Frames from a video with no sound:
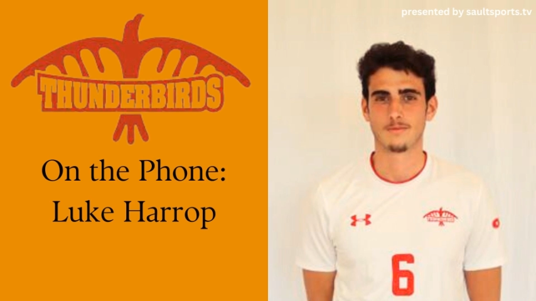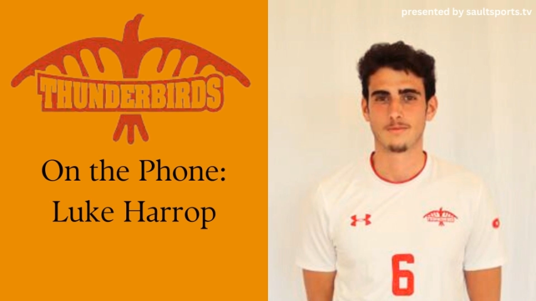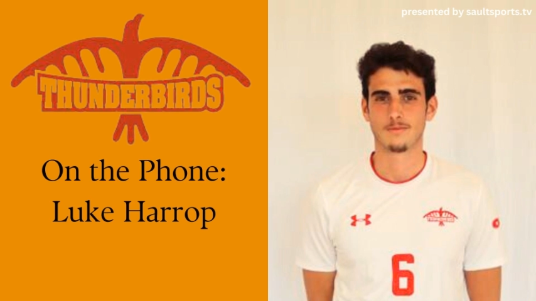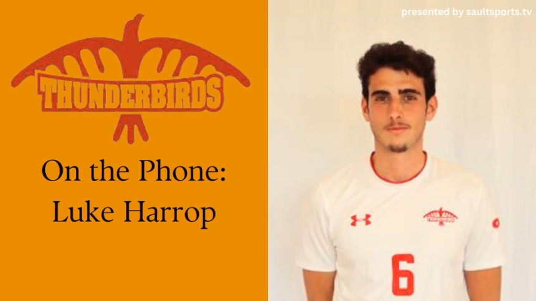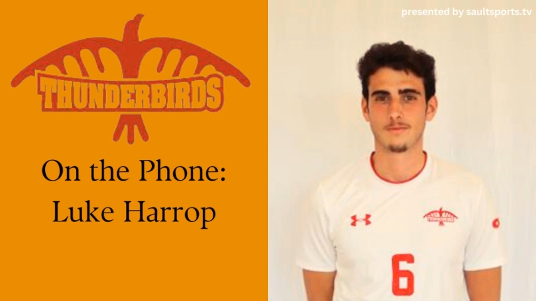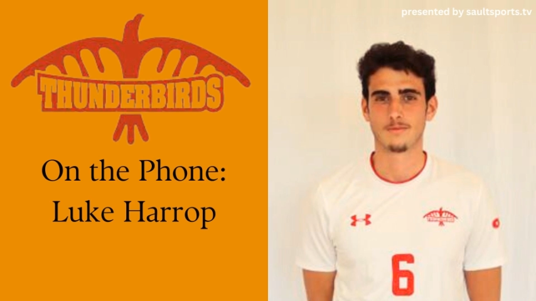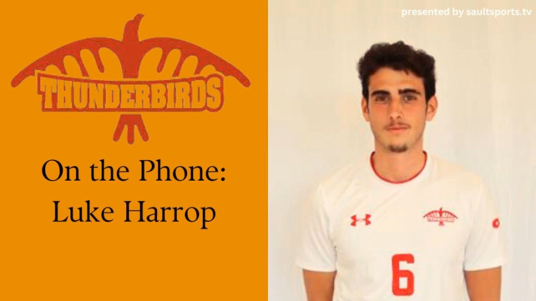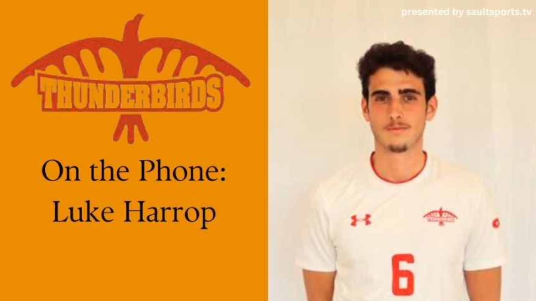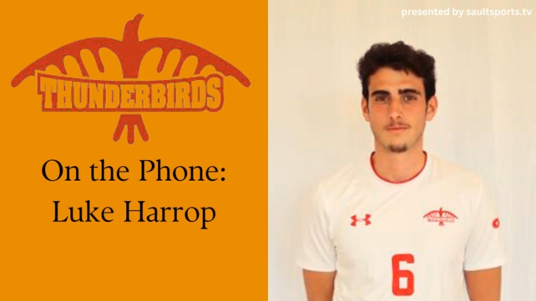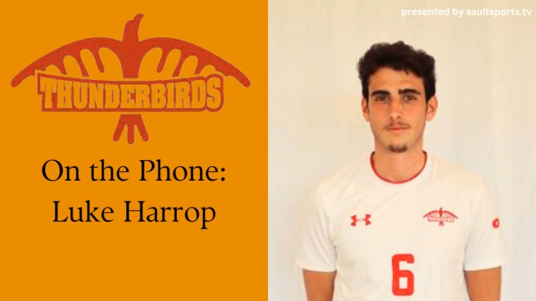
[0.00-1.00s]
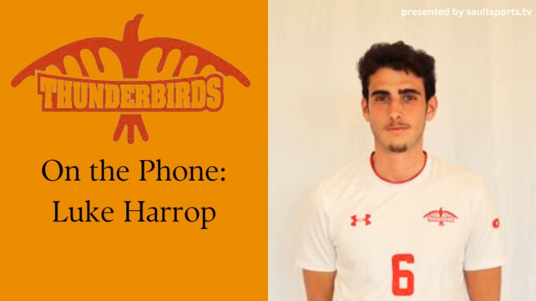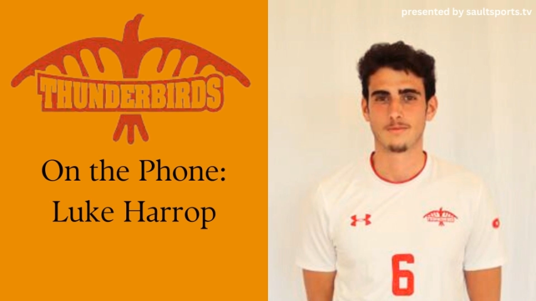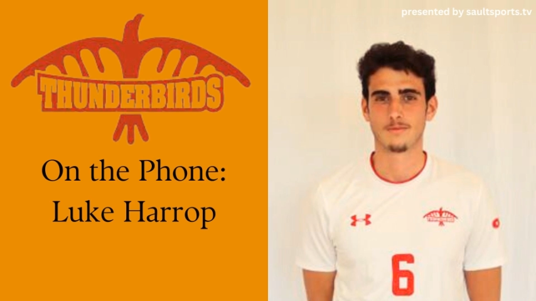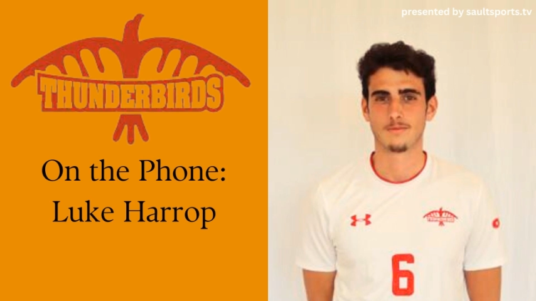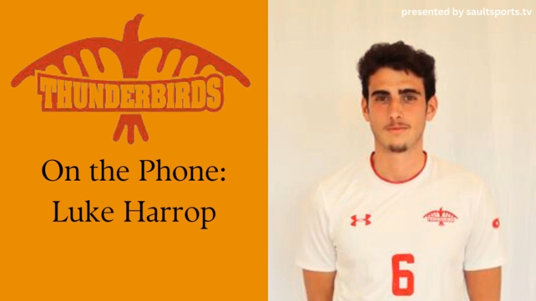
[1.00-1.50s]

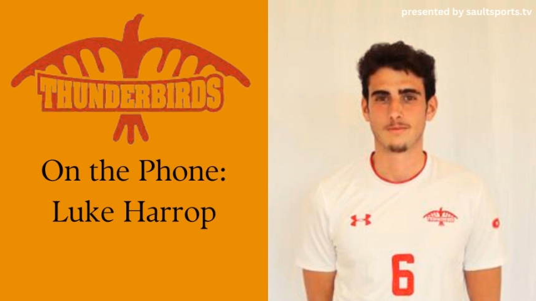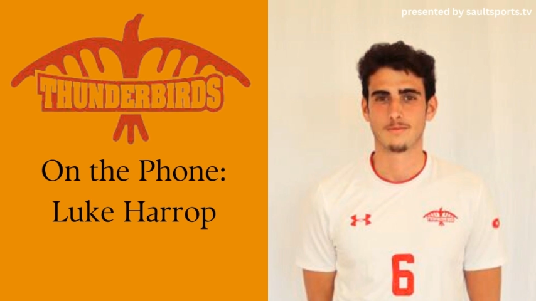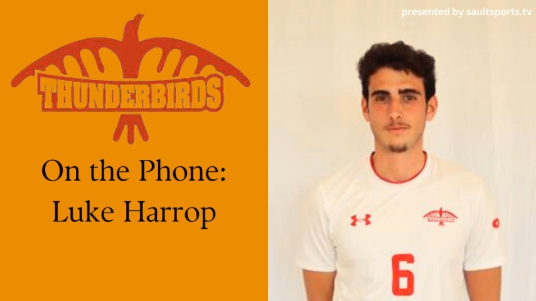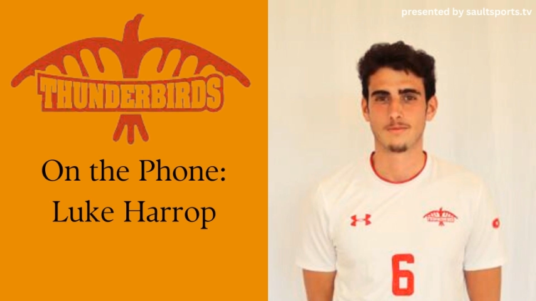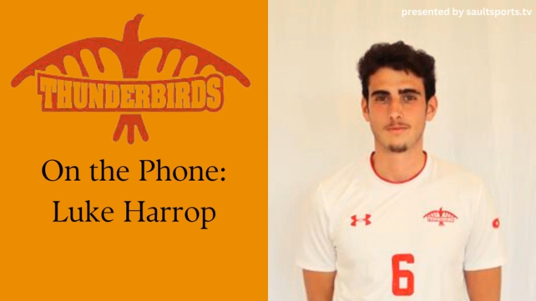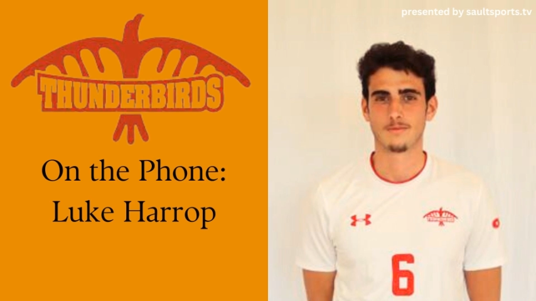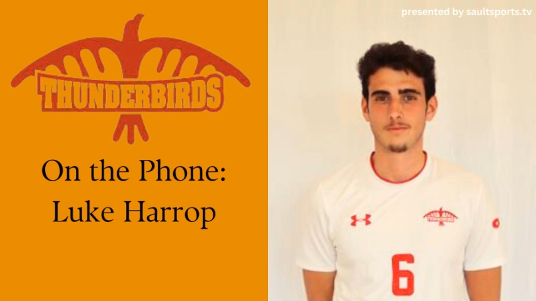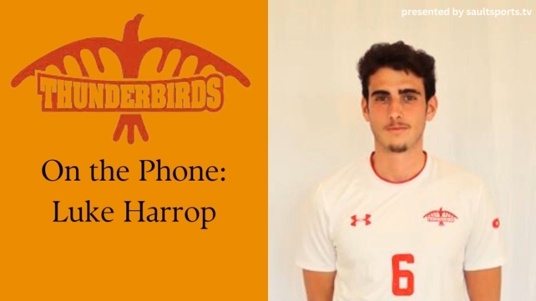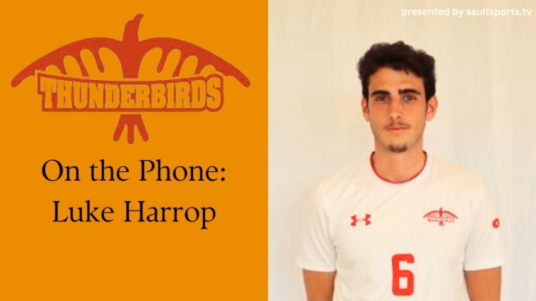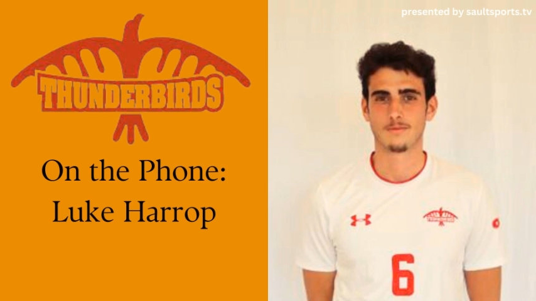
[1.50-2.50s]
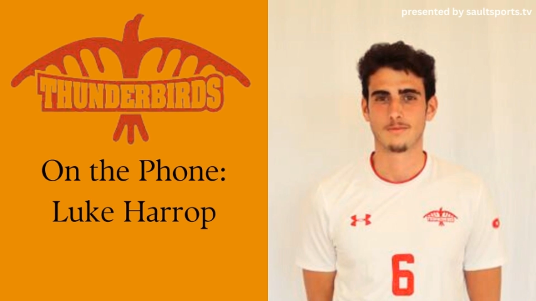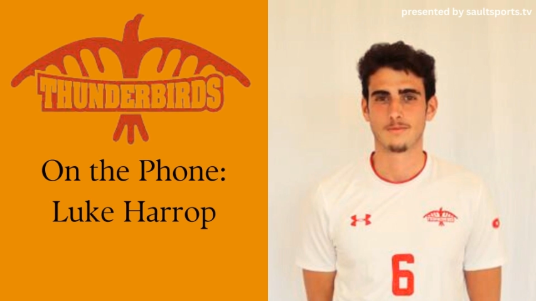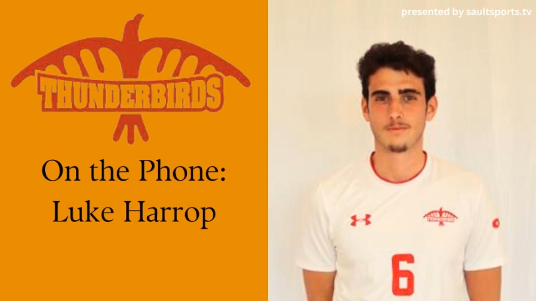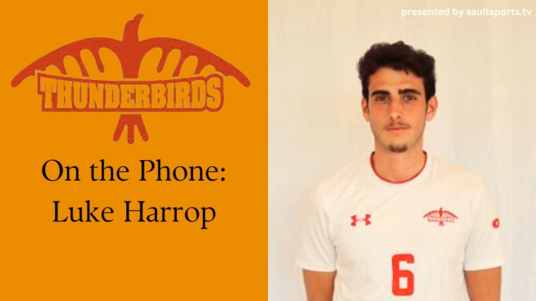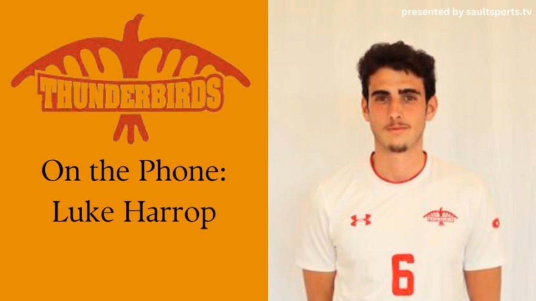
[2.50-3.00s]

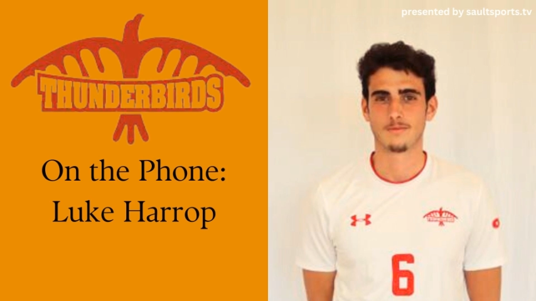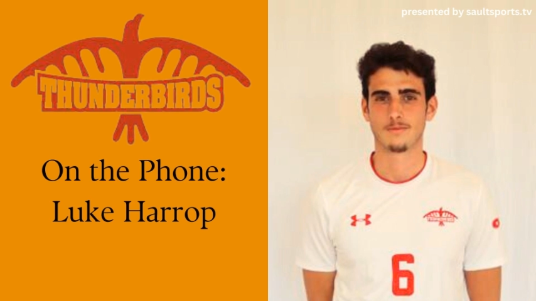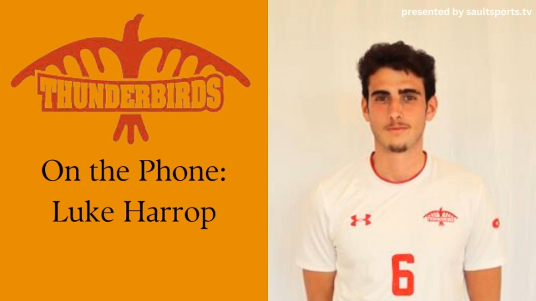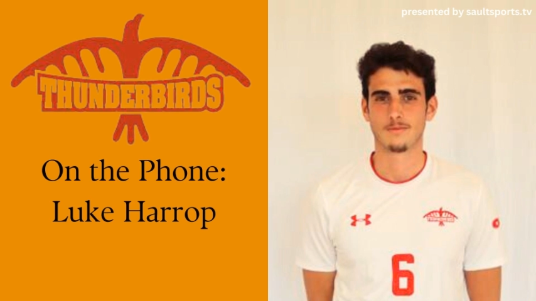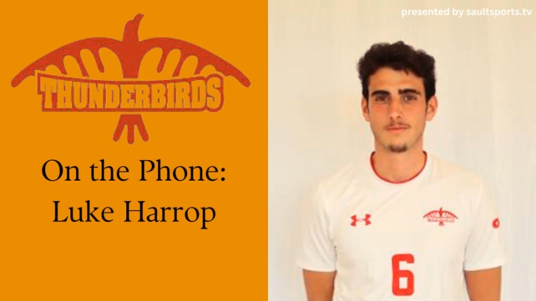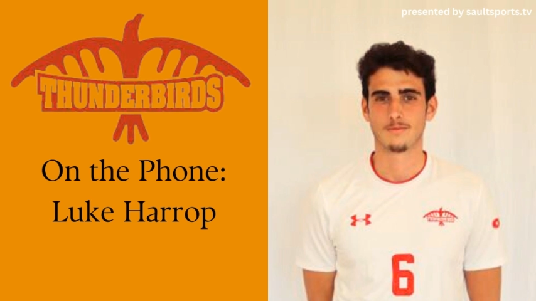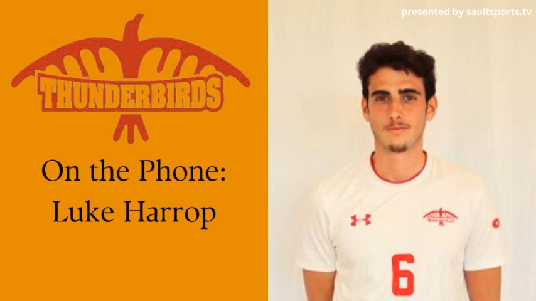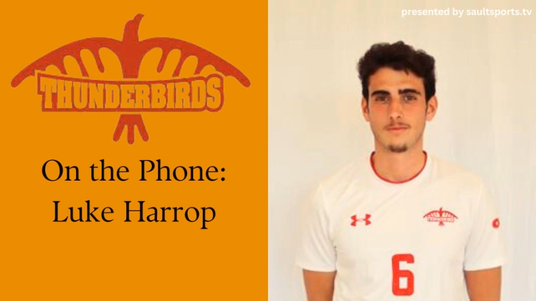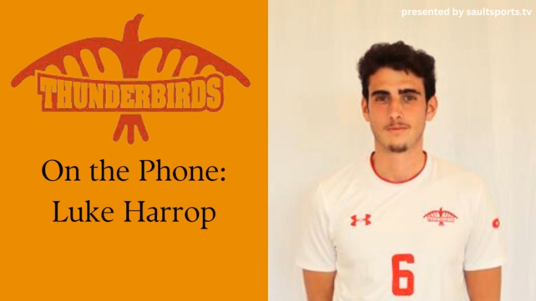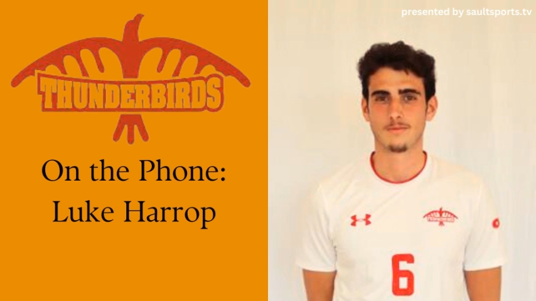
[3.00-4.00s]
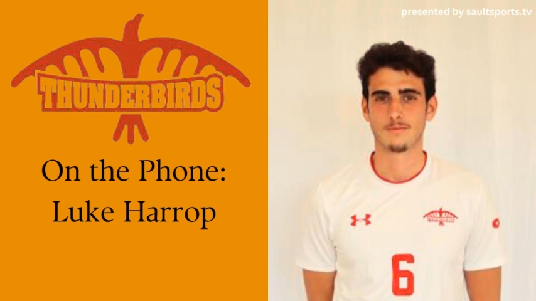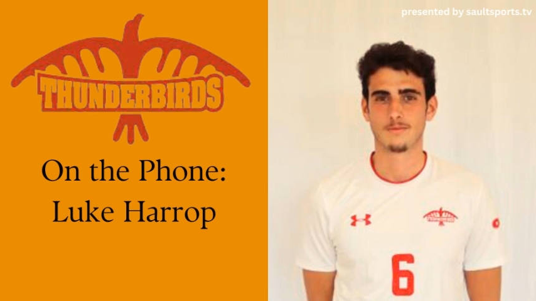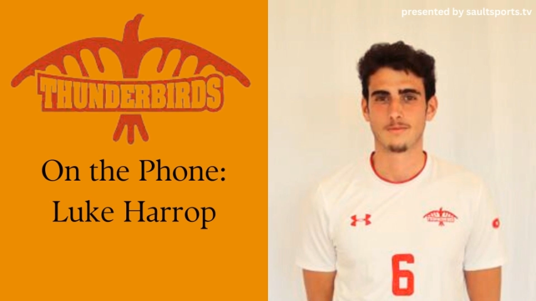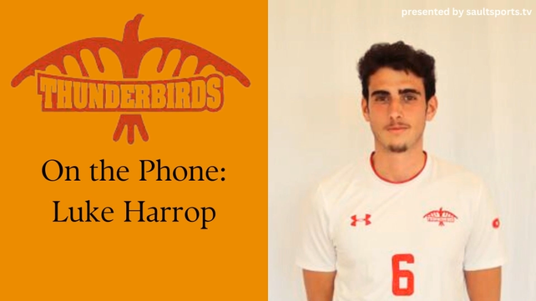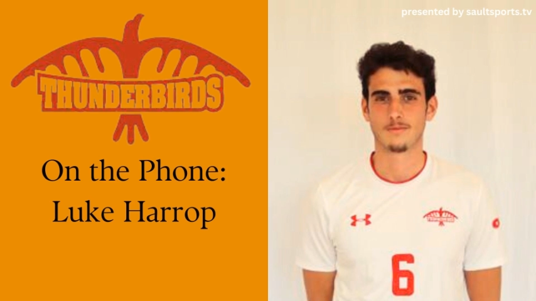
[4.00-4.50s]

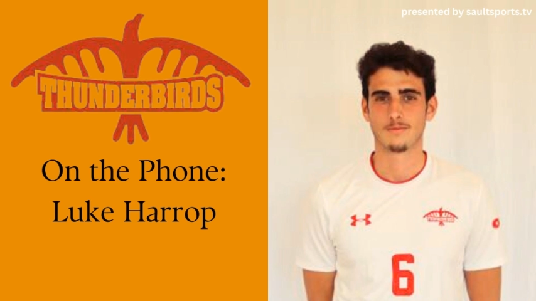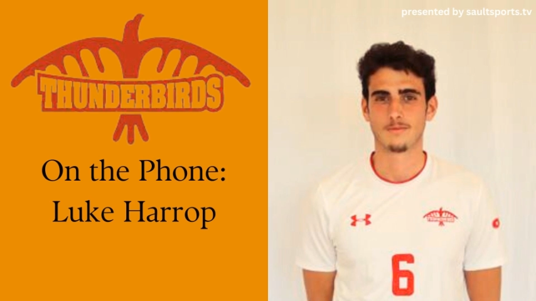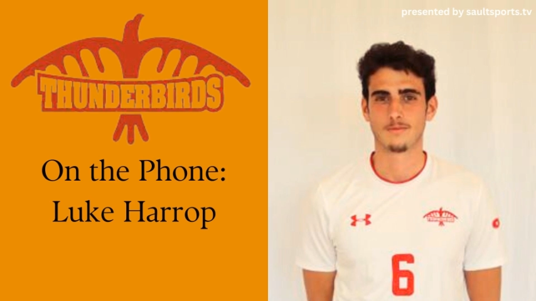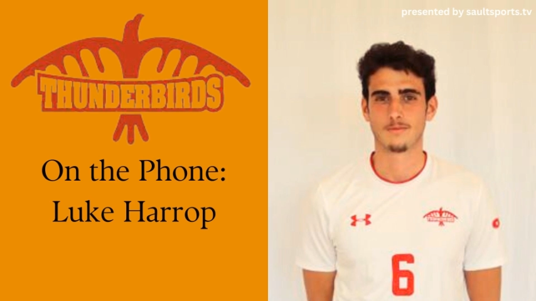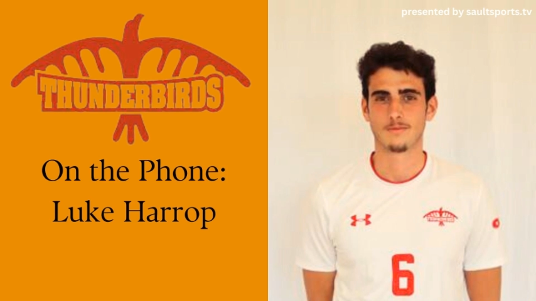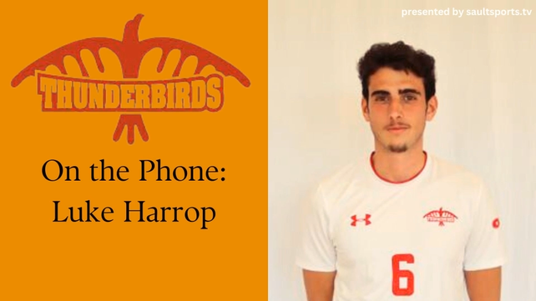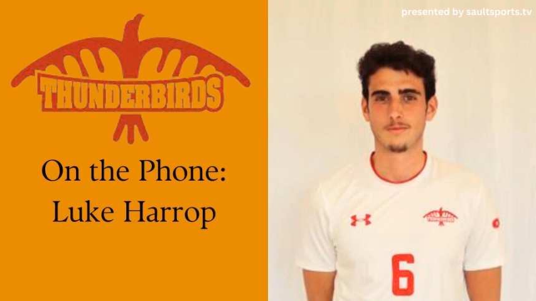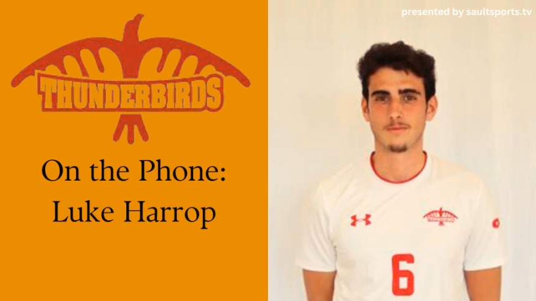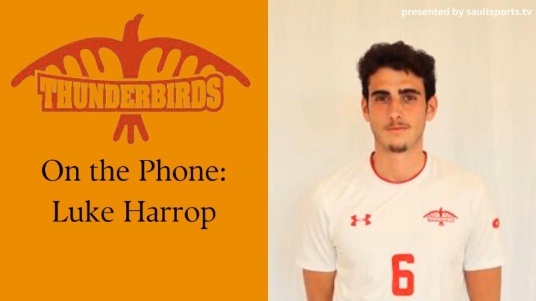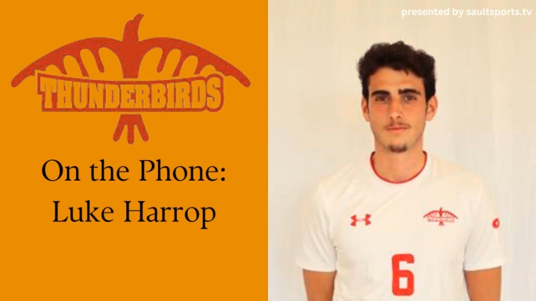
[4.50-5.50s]
The face doesn't move, so there is nothing to read.